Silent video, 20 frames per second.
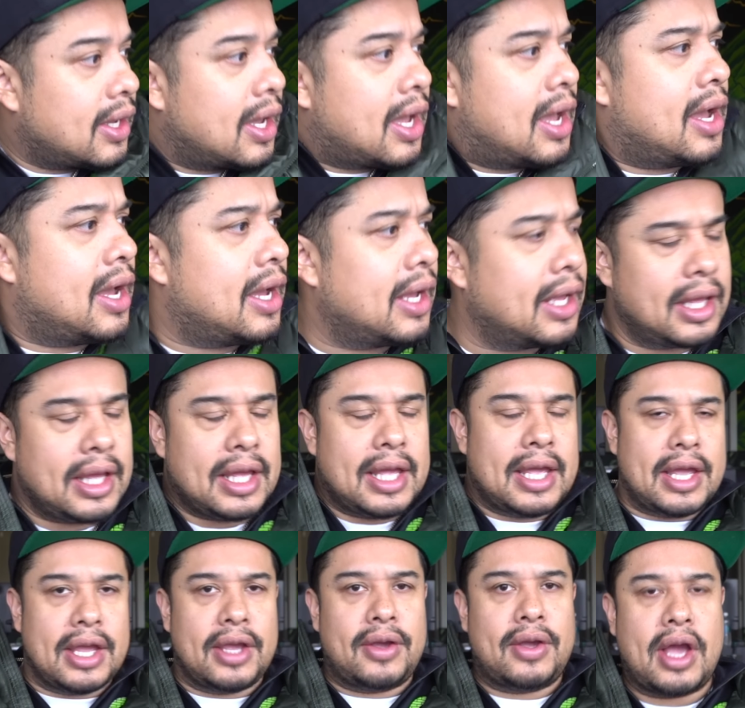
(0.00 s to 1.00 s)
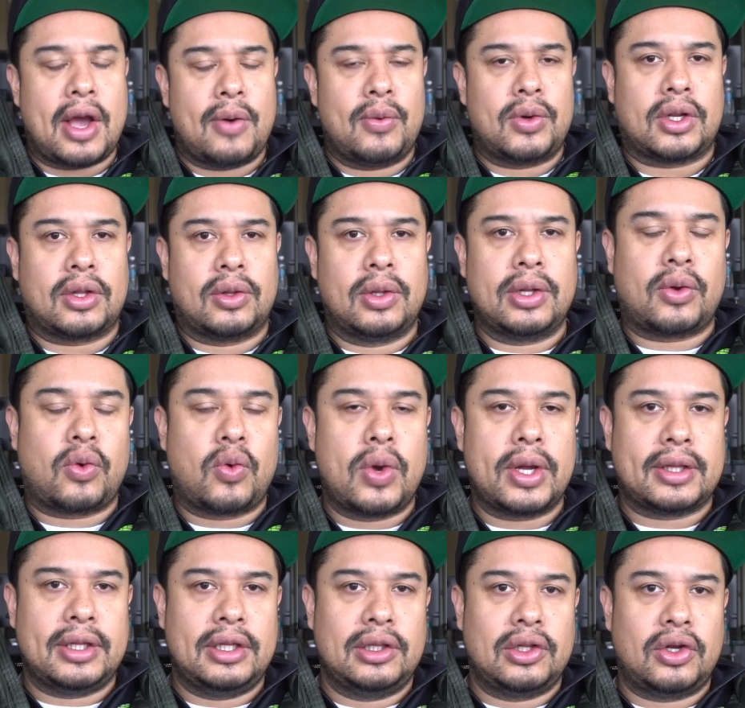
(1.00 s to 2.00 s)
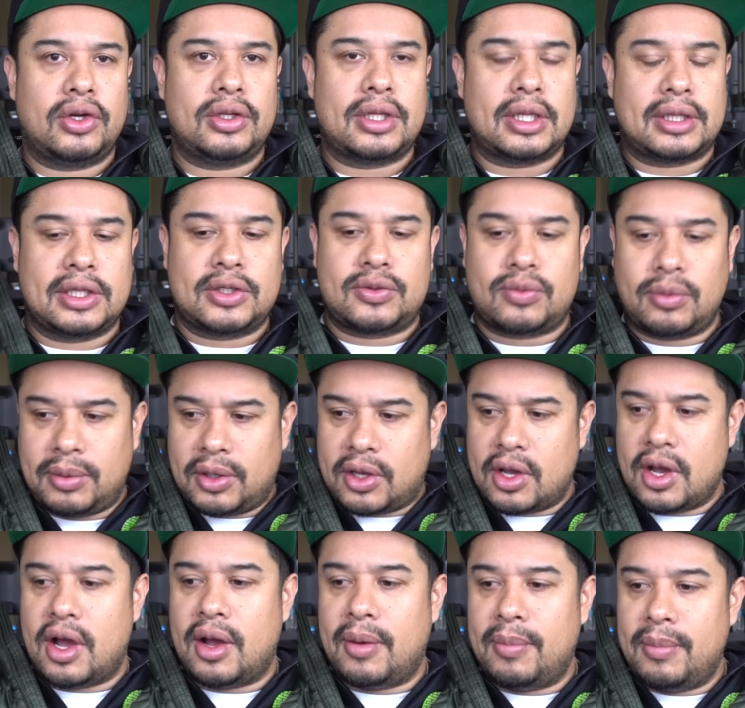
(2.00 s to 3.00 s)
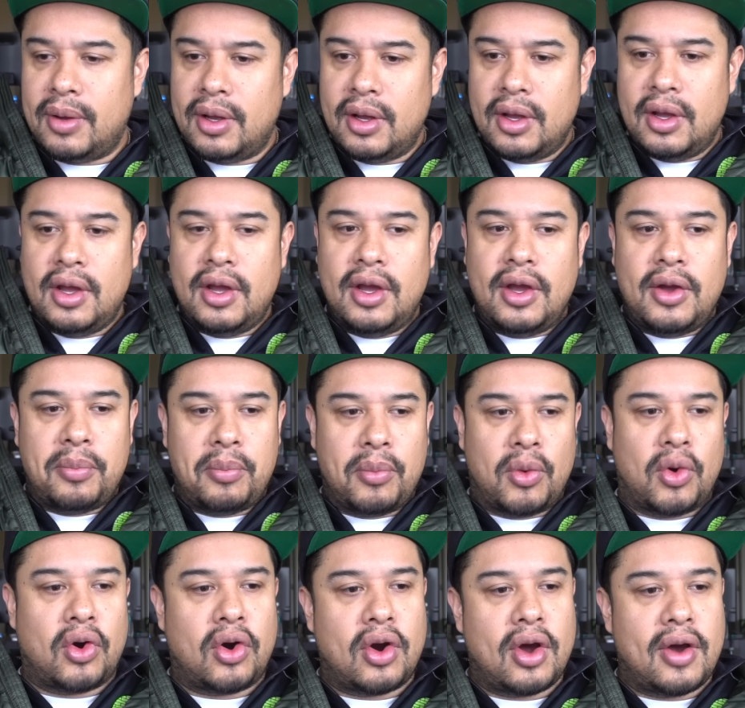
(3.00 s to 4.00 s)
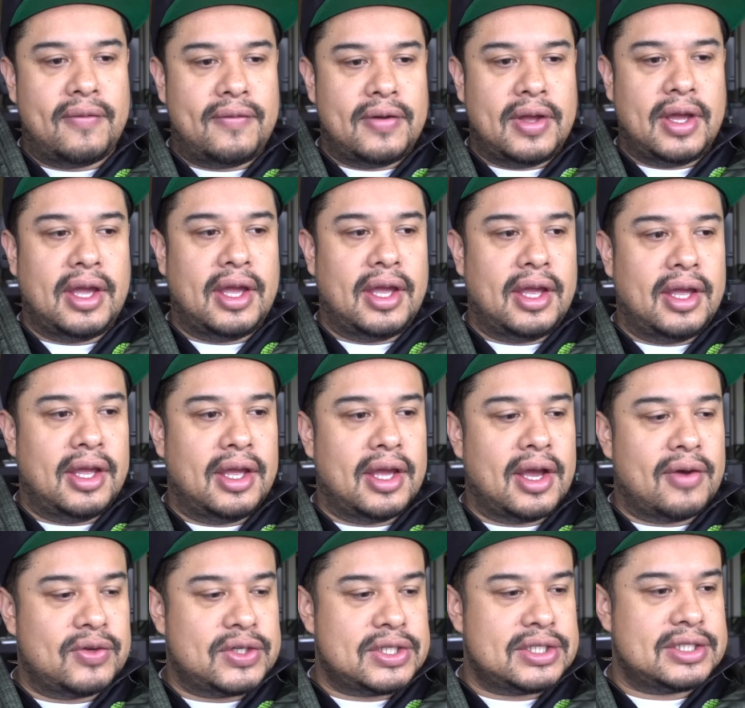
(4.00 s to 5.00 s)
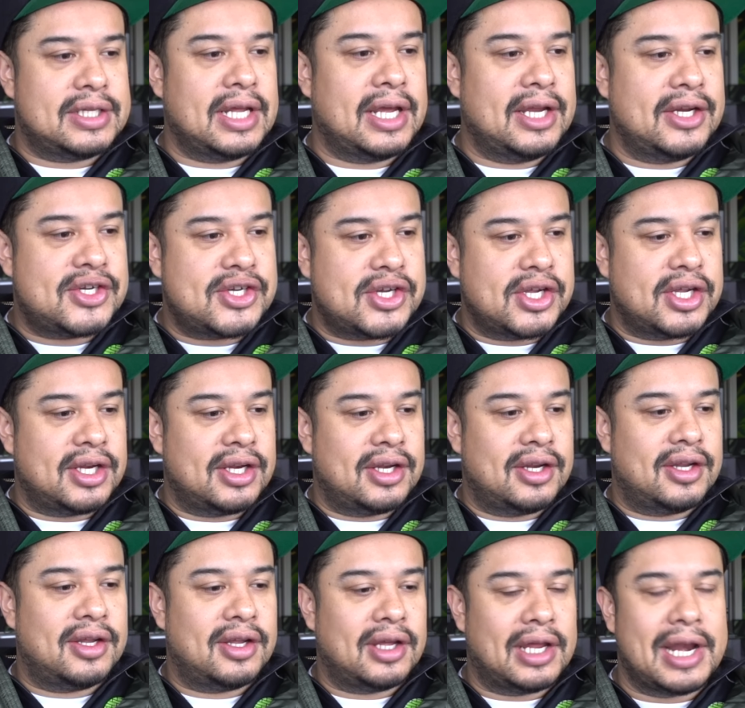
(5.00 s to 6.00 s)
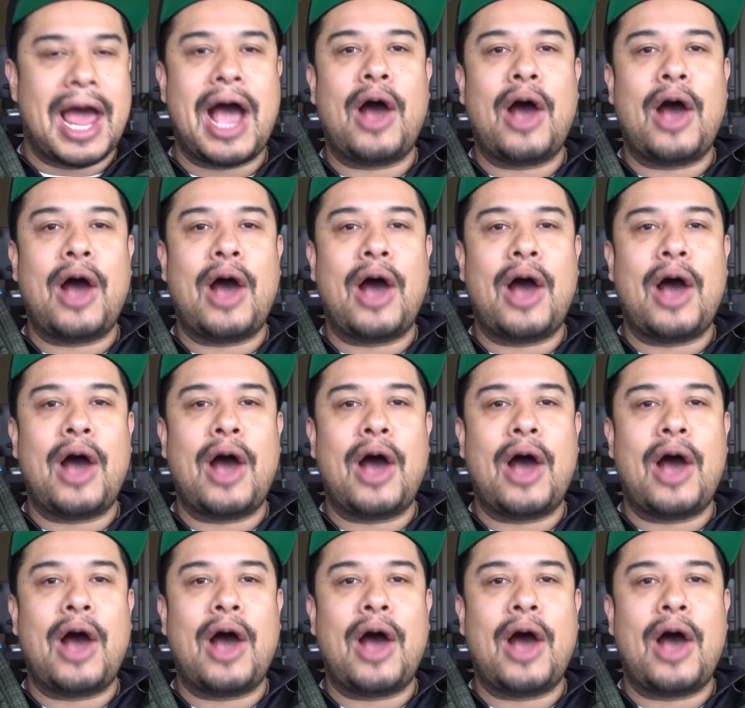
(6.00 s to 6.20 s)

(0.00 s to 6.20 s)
uh, it, it I would quick, quickly learn that this would become more of a of a station, an